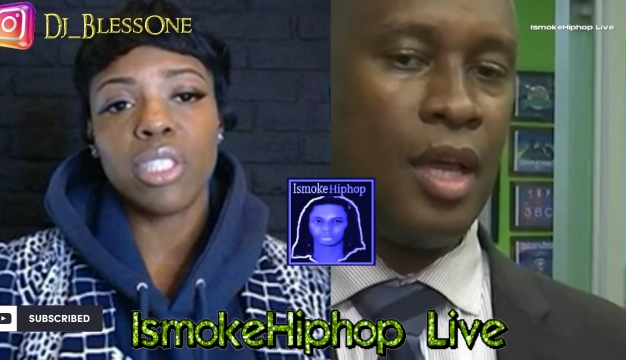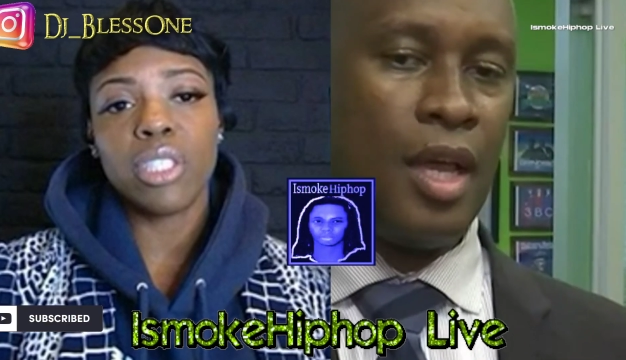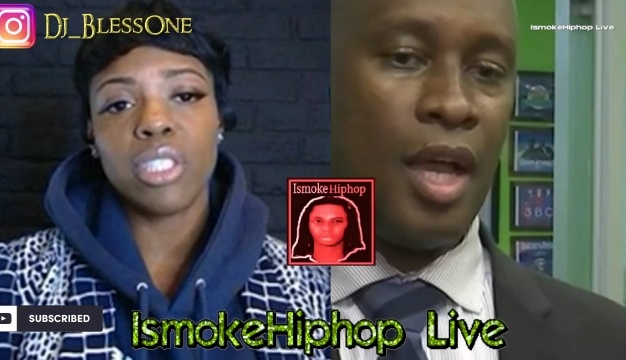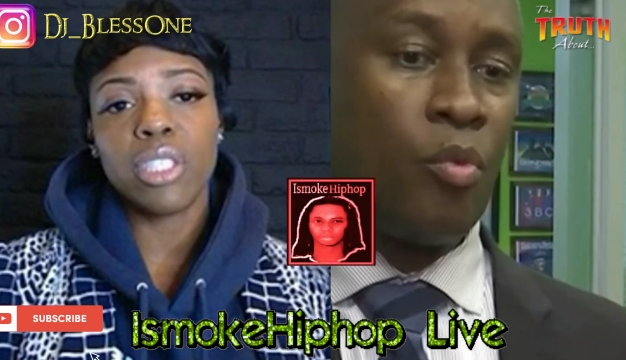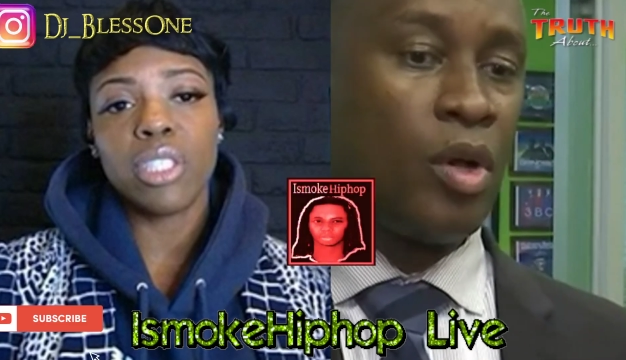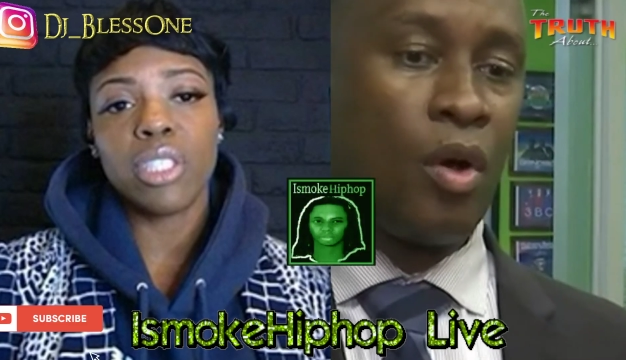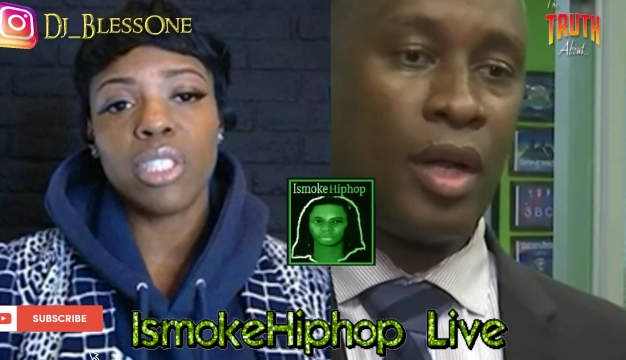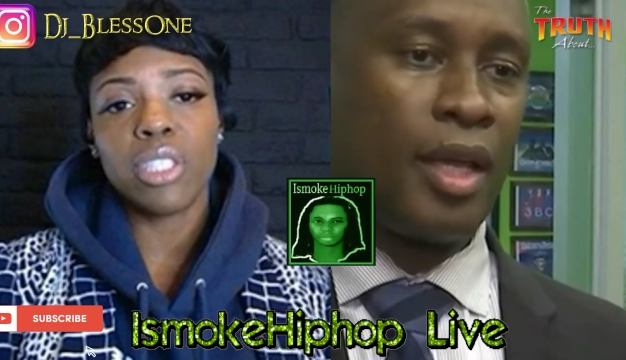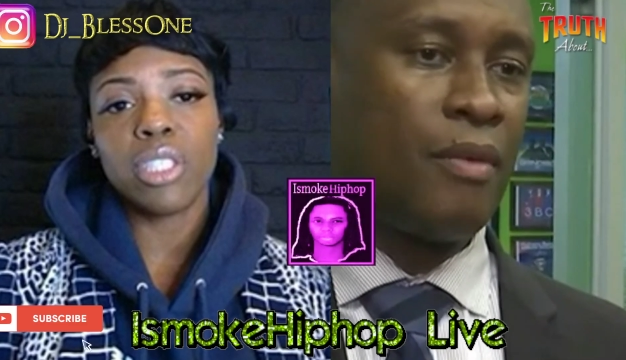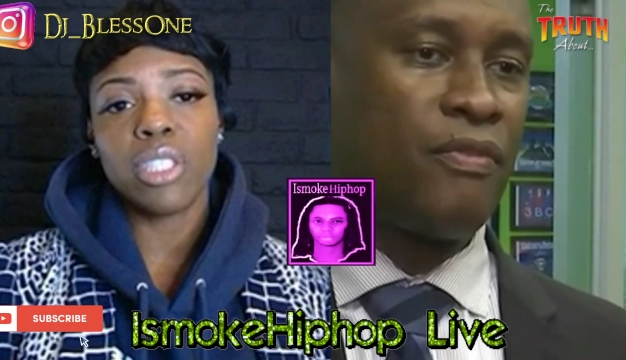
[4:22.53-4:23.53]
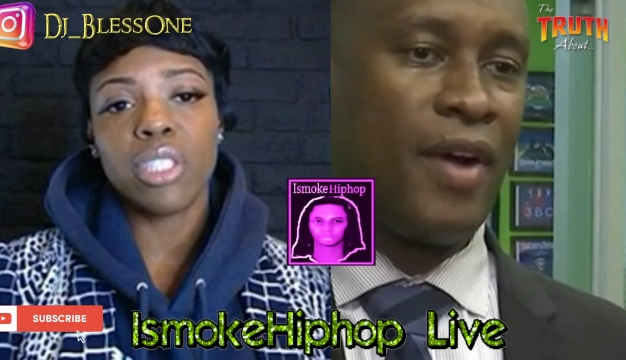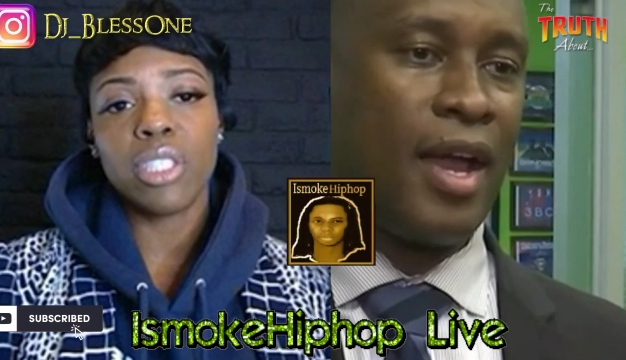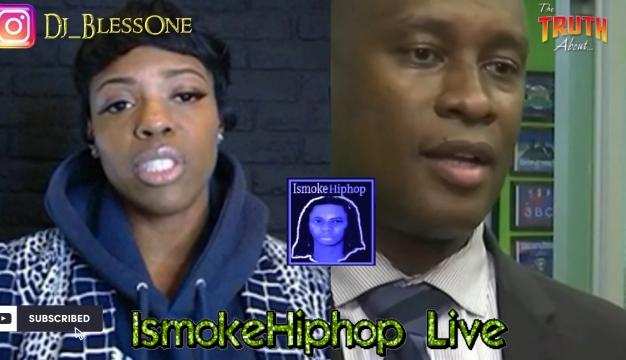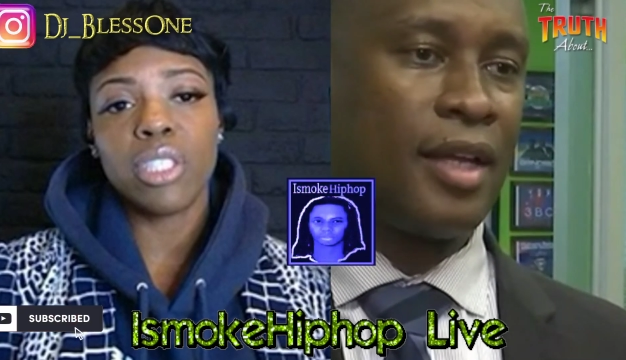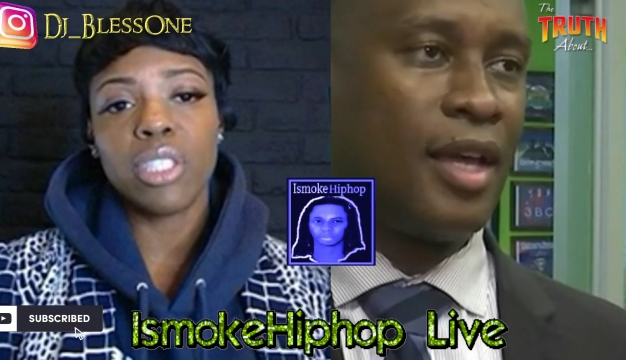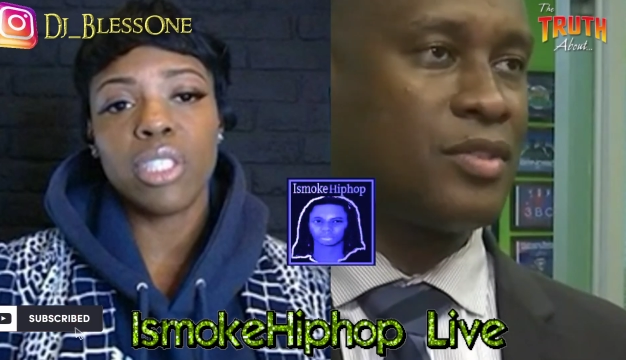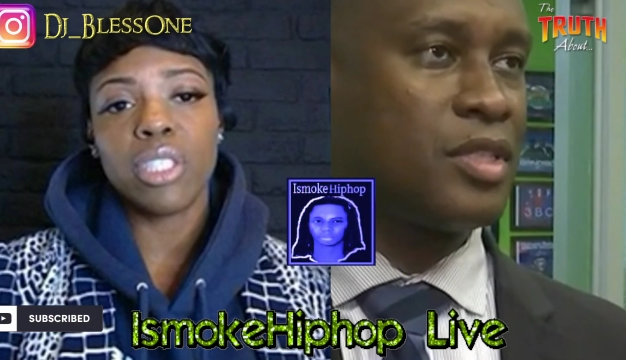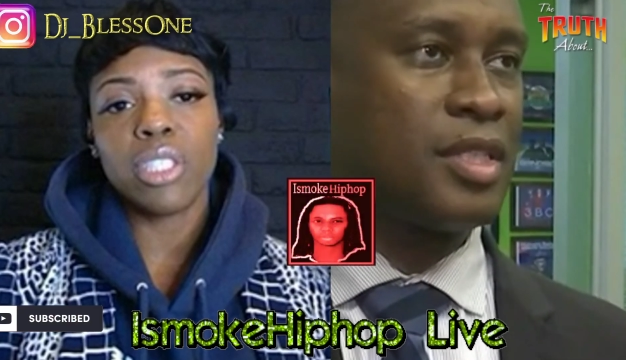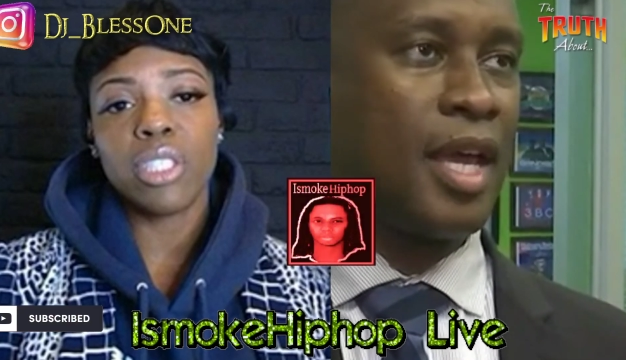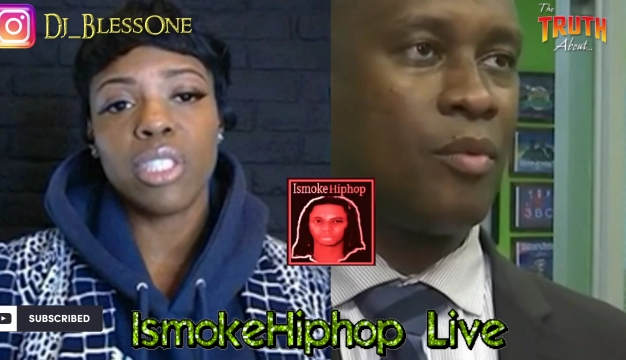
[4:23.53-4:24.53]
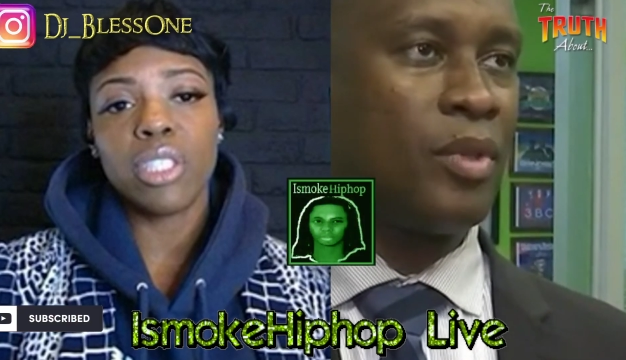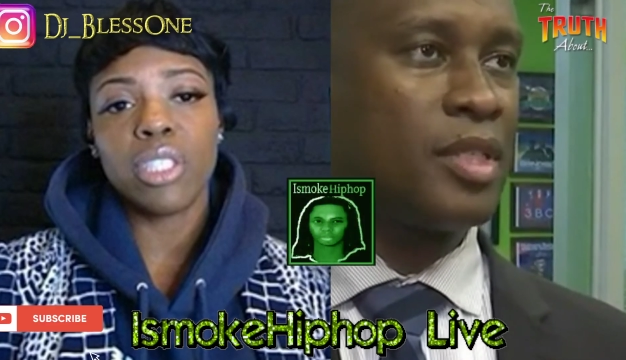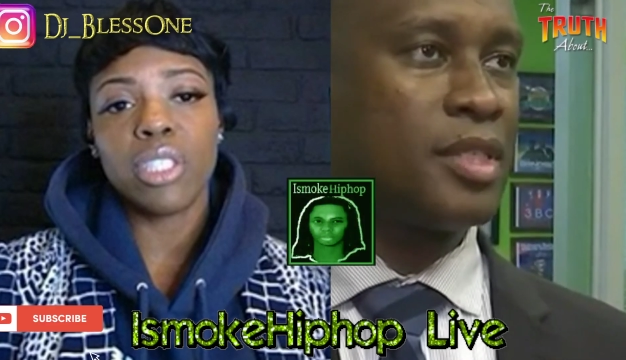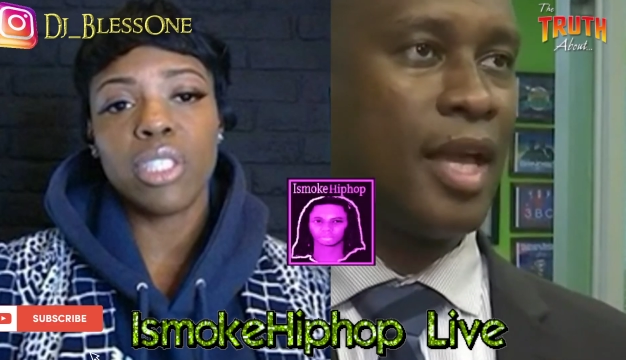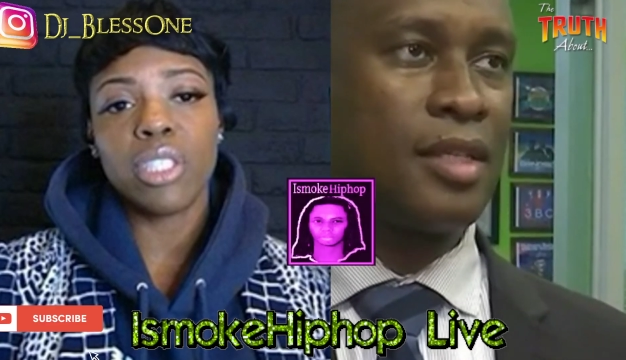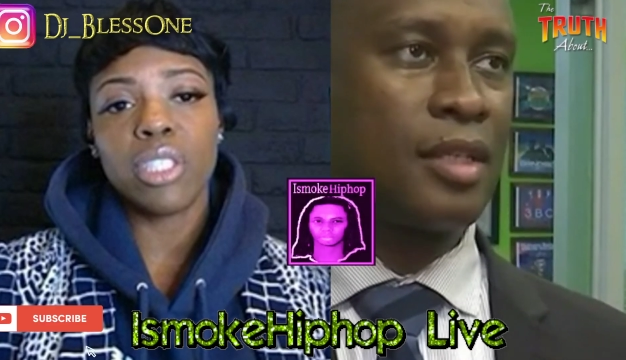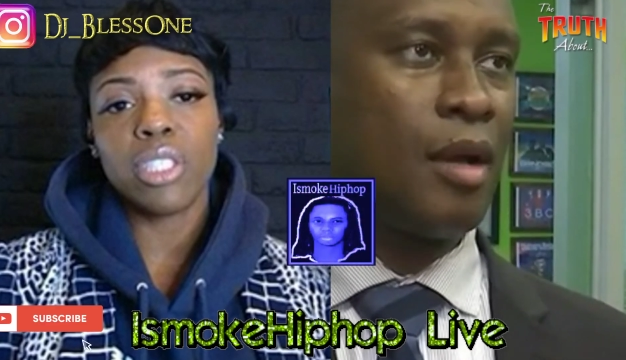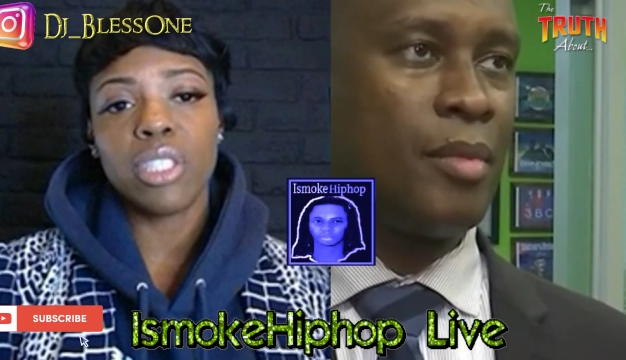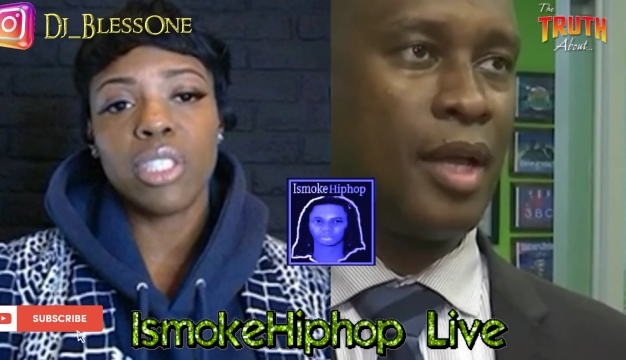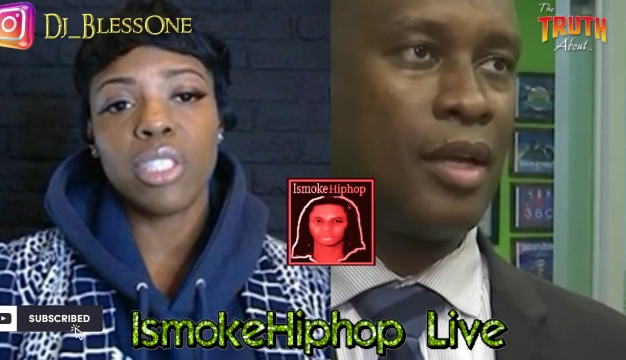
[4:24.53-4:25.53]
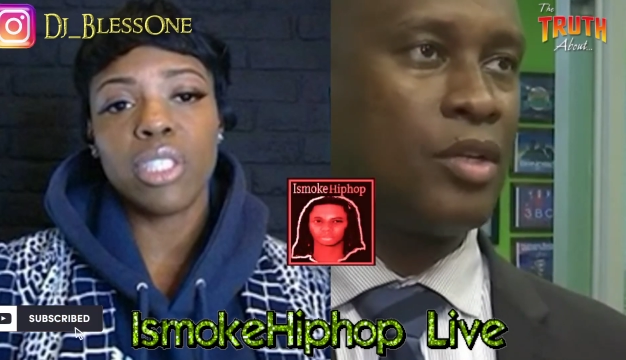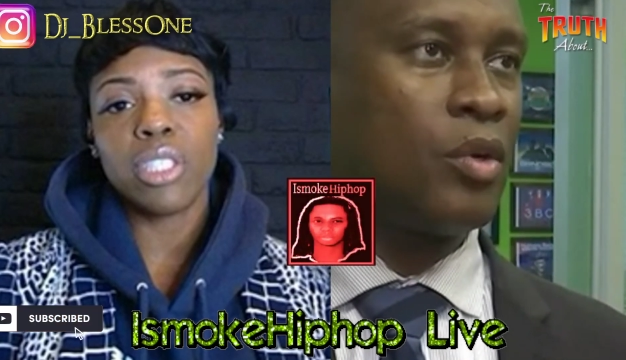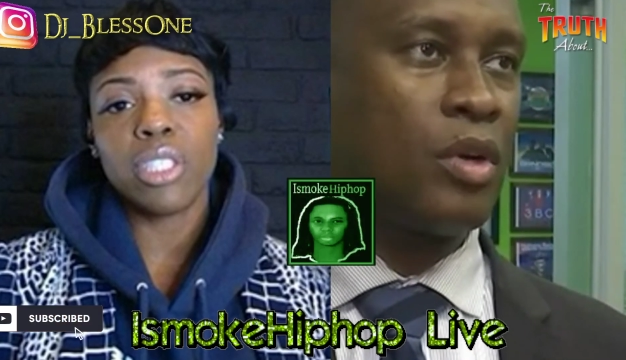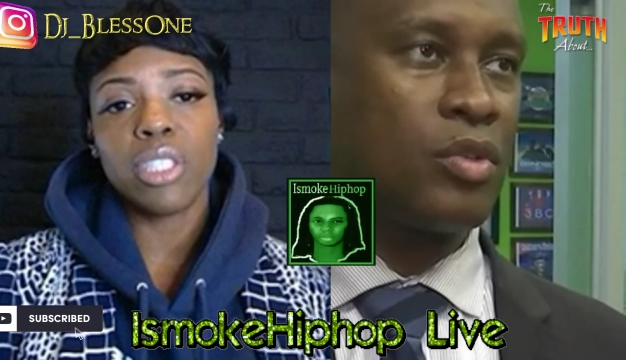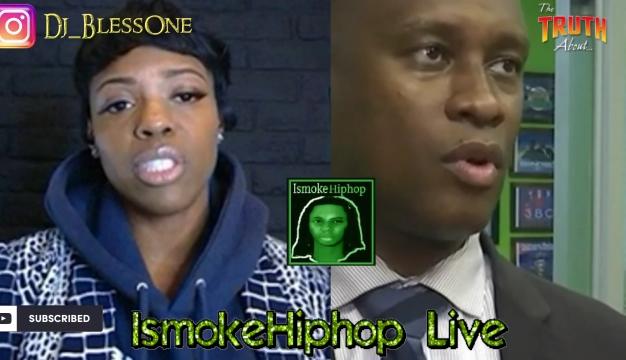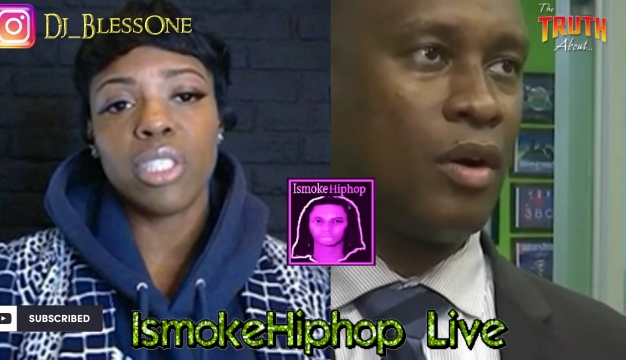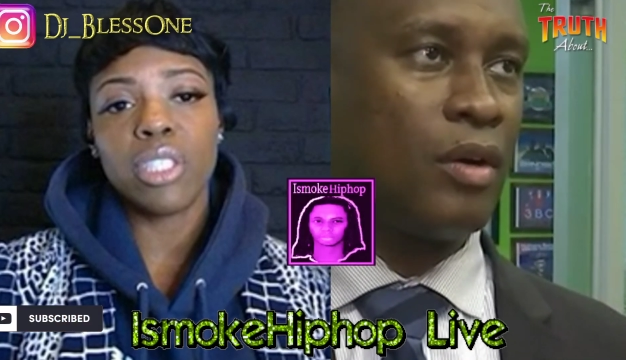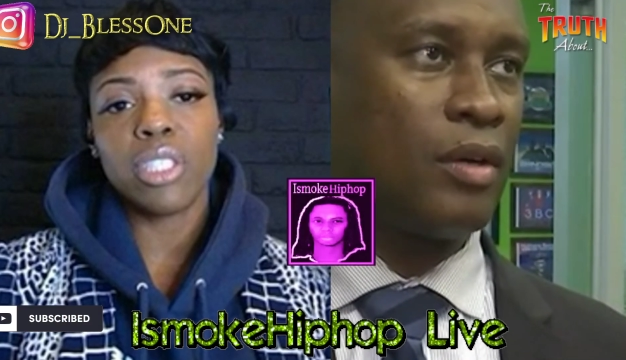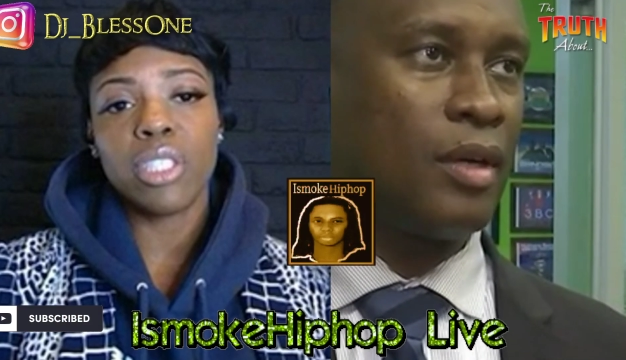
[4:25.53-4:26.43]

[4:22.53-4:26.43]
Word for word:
Speaker 1: And we're going to keep fighting against the state when the state is coming in to do us wrong.